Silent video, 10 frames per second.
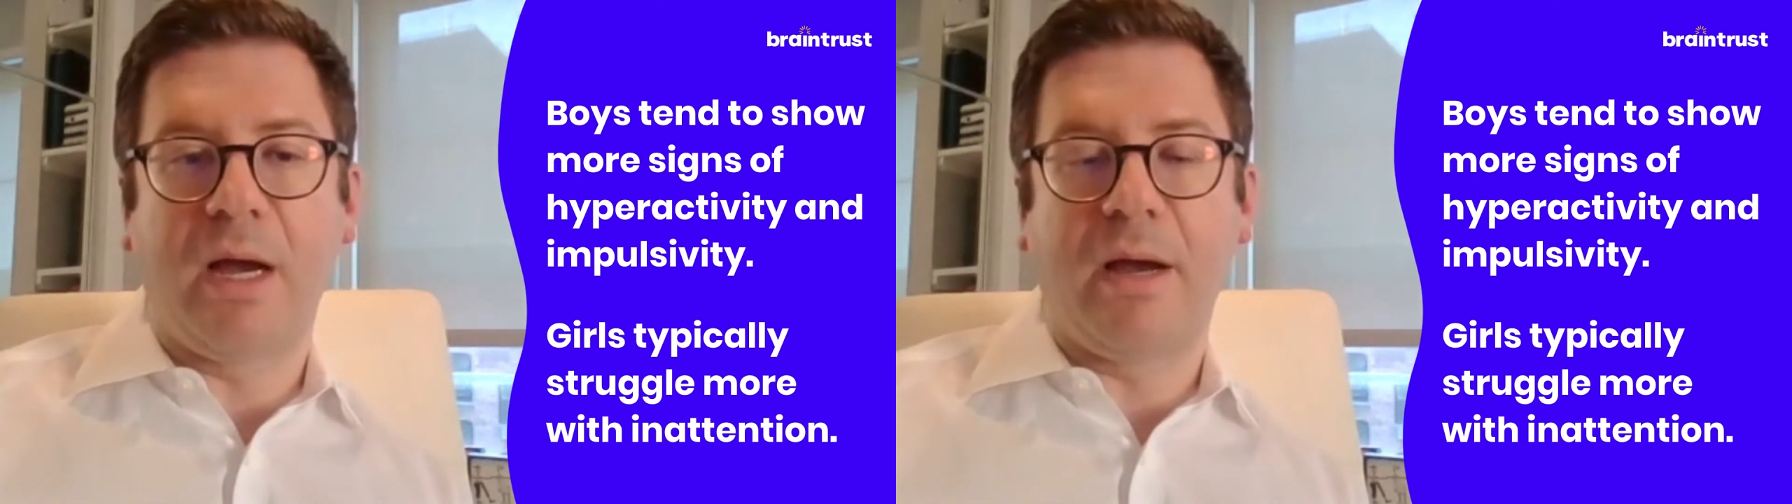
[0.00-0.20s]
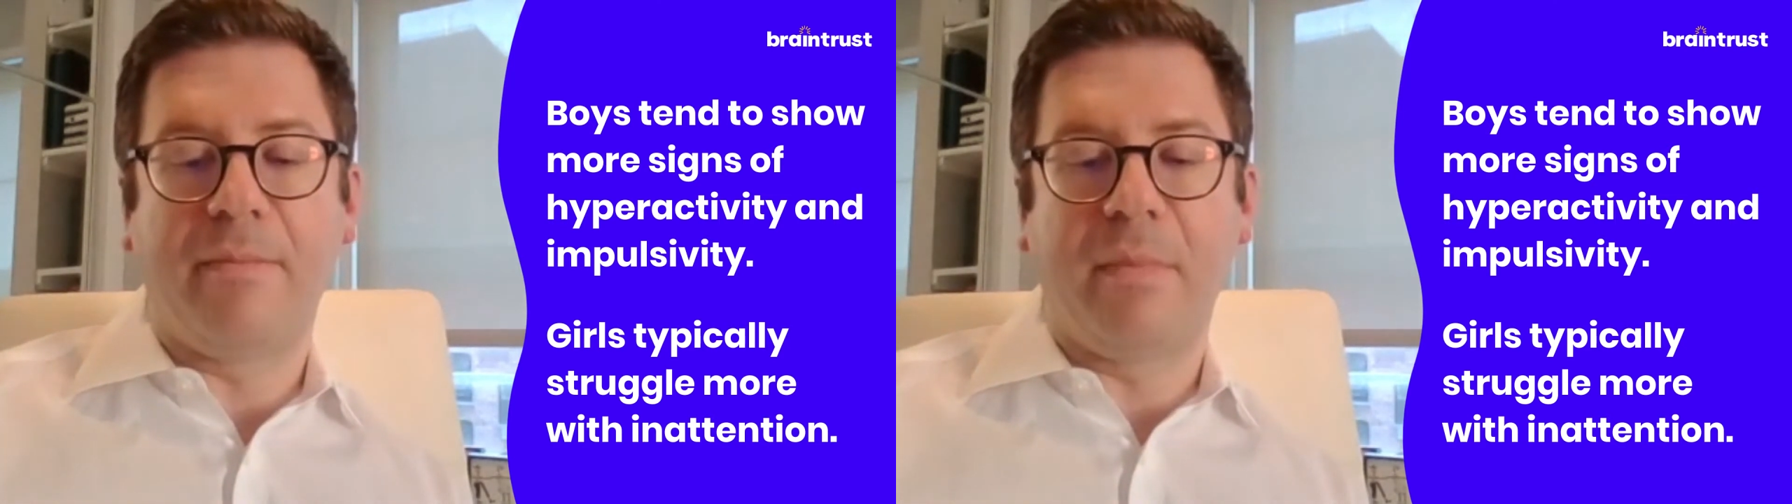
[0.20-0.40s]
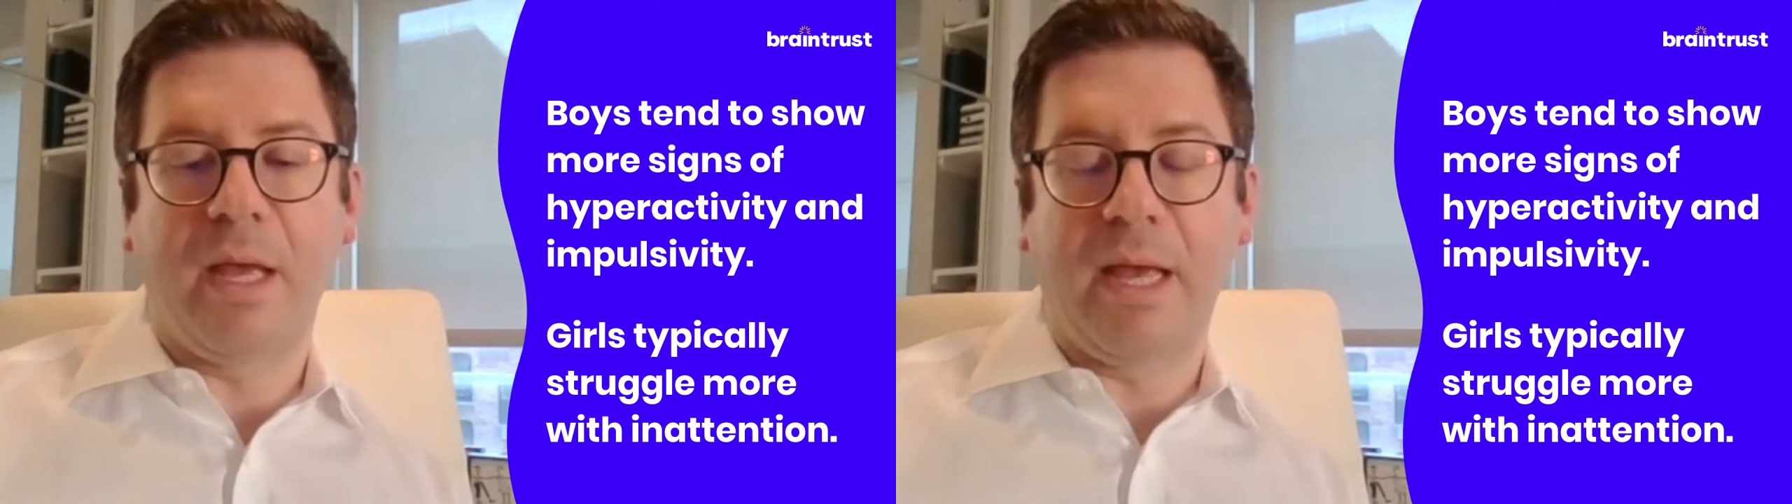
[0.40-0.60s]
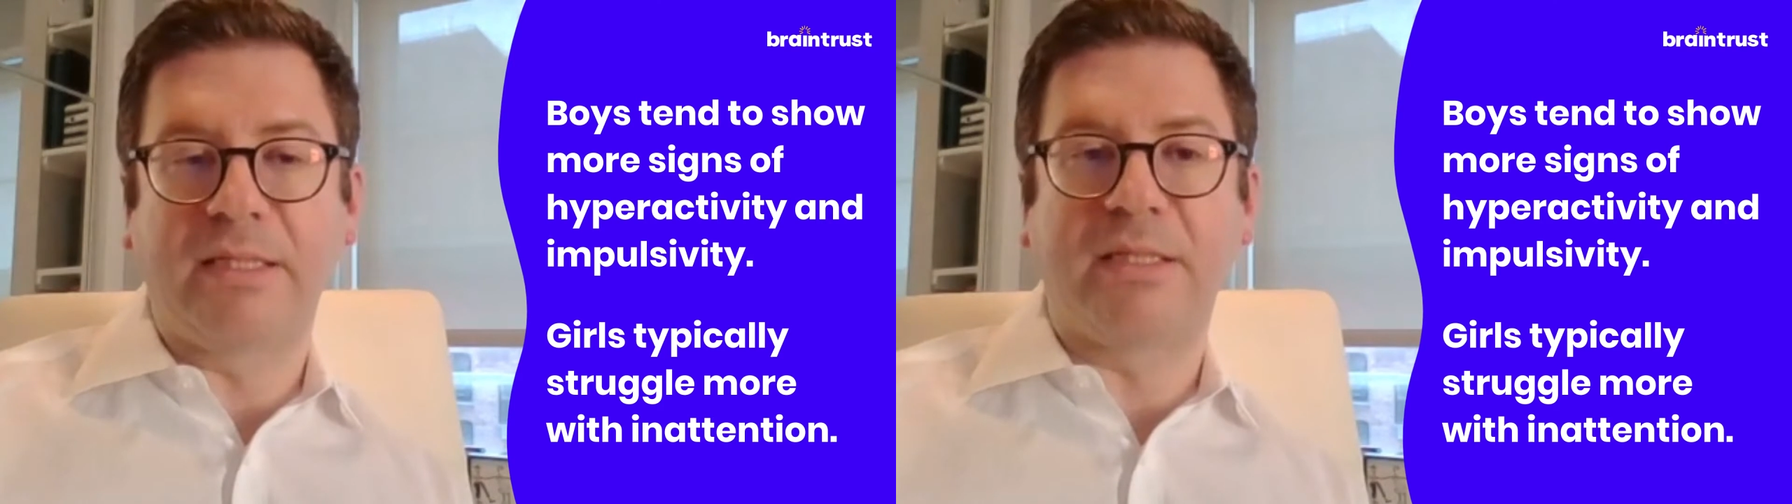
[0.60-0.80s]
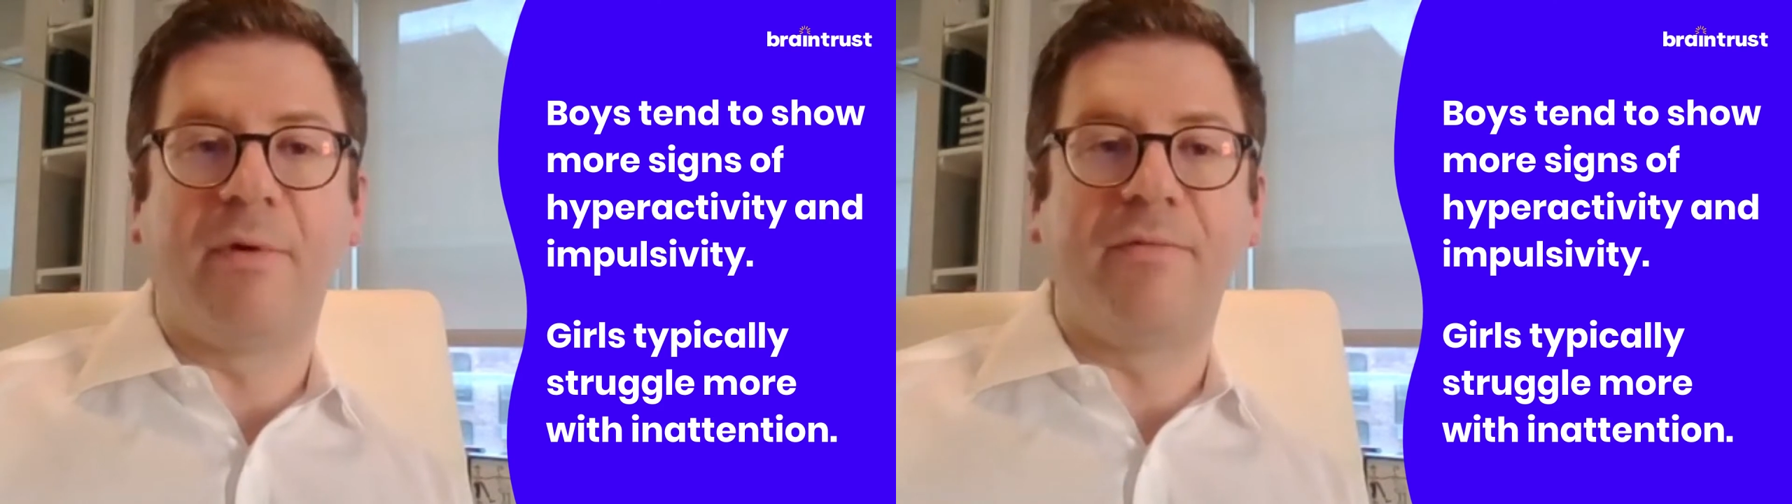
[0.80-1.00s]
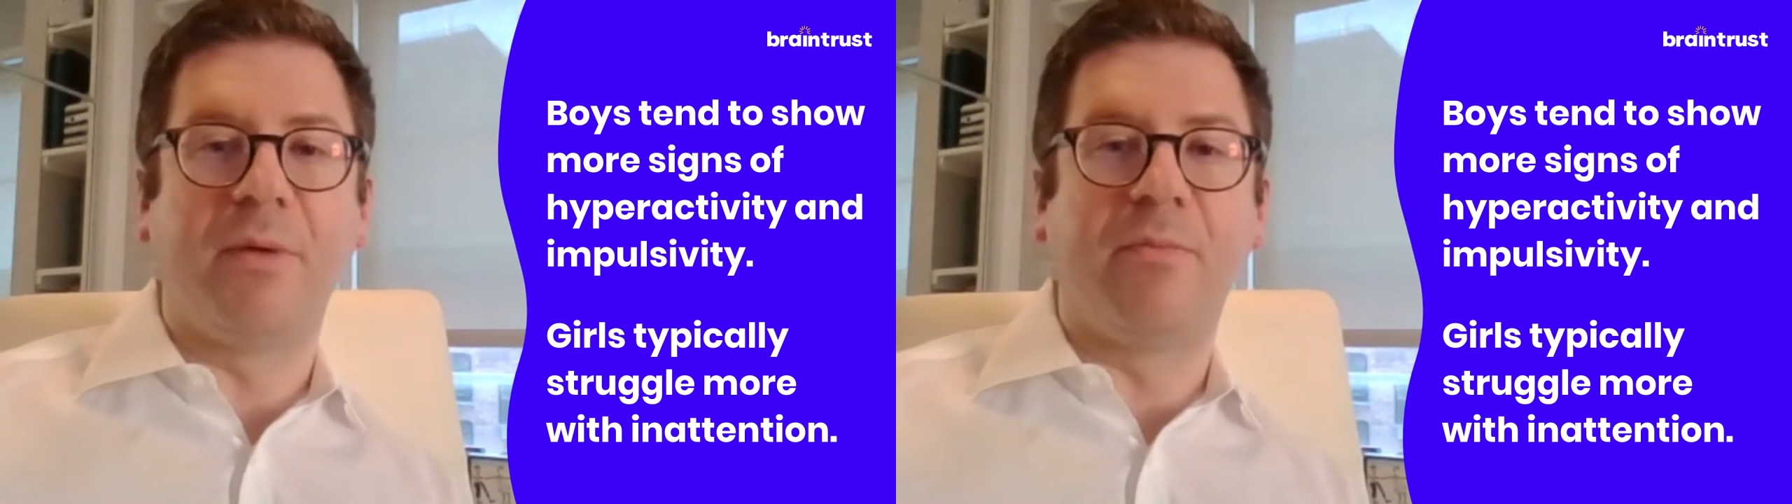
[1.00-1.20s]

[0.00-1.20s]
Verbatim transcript: um, and some of the